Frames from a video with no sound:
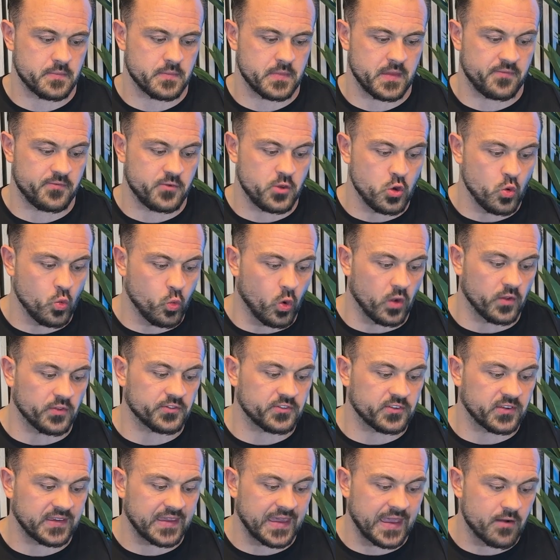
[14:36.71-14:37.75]
If you want
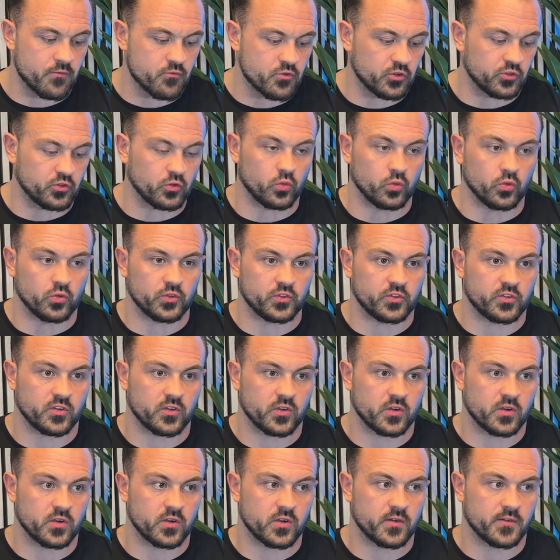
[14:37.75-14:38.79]
to get results
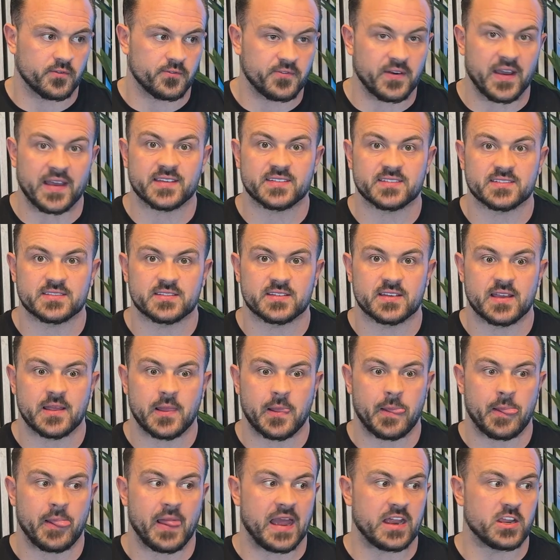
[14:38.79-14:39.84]
fast
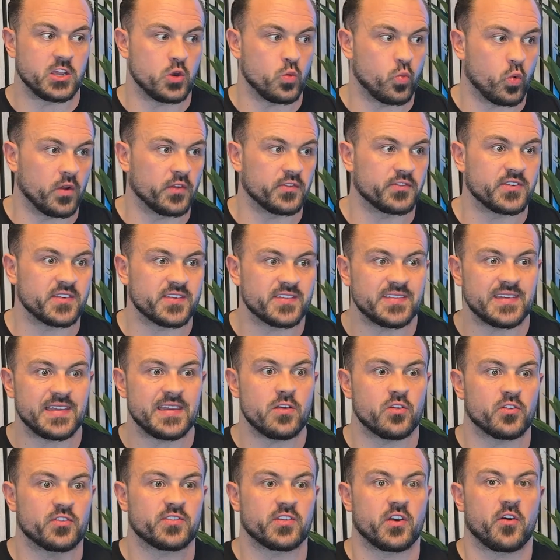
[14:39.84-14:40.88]
and you want to see
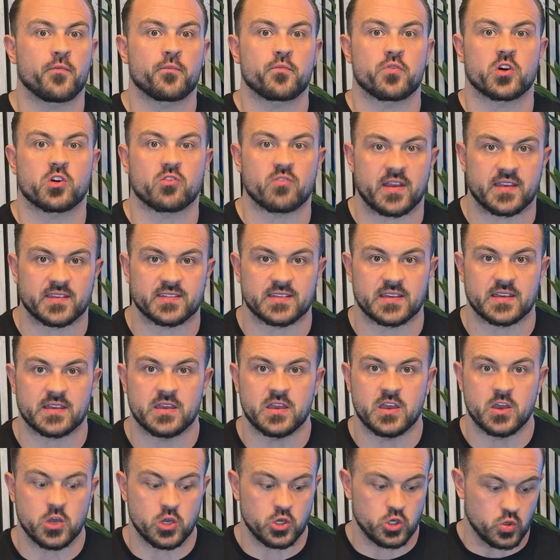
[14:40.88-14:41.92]
yourself progressing,
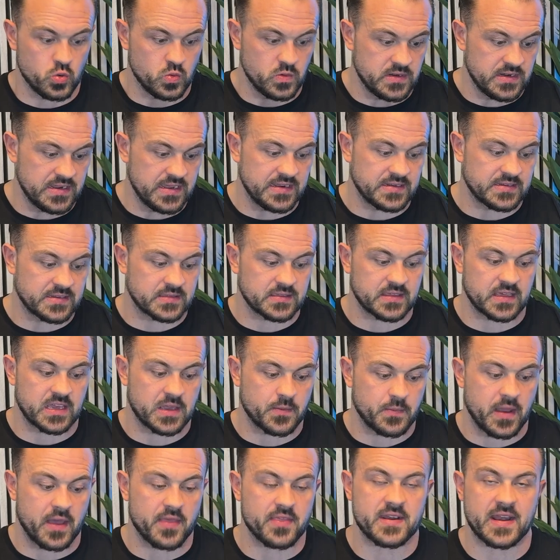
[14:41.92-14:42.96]
you need to think
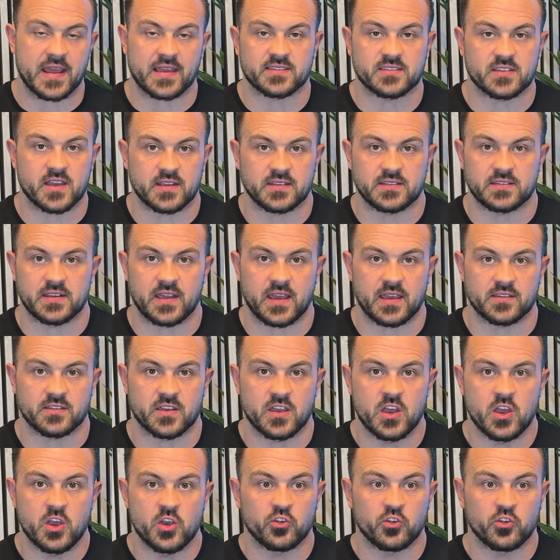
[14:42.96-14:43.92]
about the next 90 days.